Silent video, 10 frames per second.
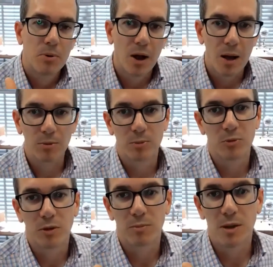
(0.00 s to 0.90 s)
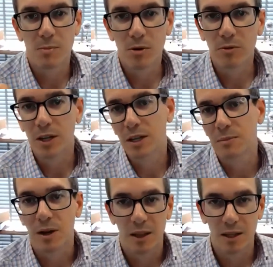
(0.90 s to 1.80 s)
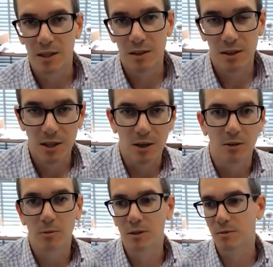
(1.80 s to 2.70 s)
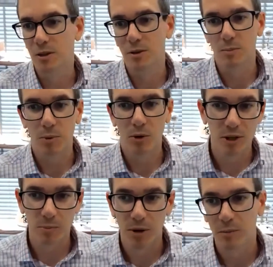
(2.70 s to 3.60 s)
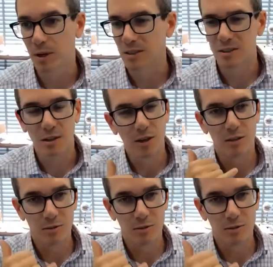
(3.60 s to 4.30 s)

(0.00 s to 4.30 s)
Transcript: problems with me moving in by the end of the year with, pulling permits?